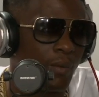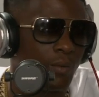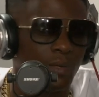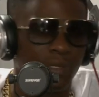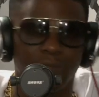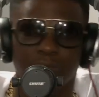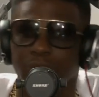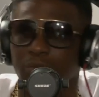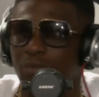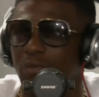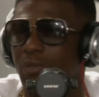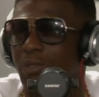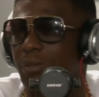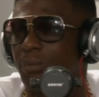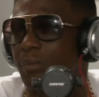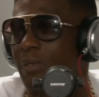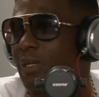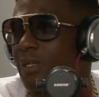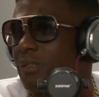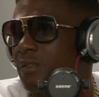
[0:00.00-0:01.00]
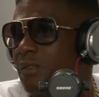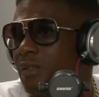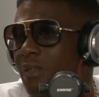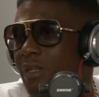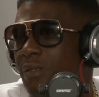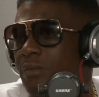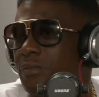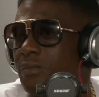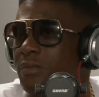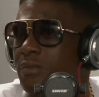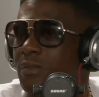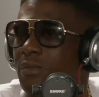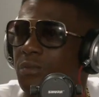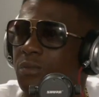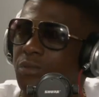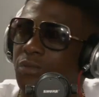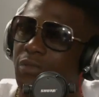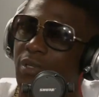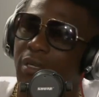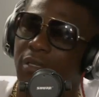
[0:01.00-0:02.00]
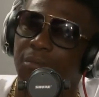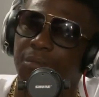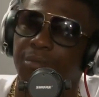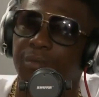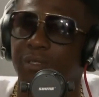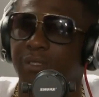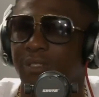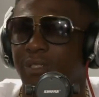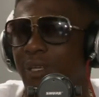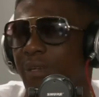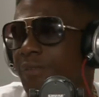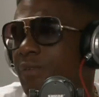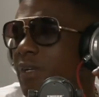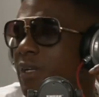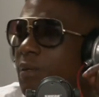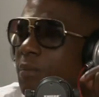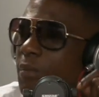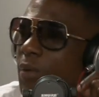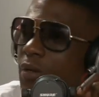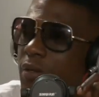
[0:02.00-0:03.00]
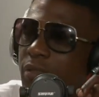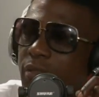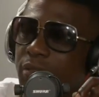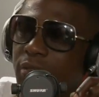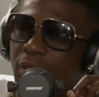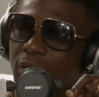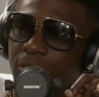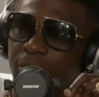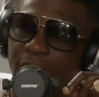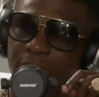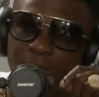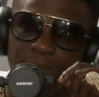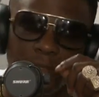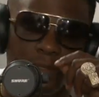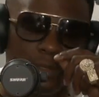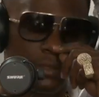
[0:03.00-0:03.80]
went through it, man. You know, they was trying to put 7-8 murders on me.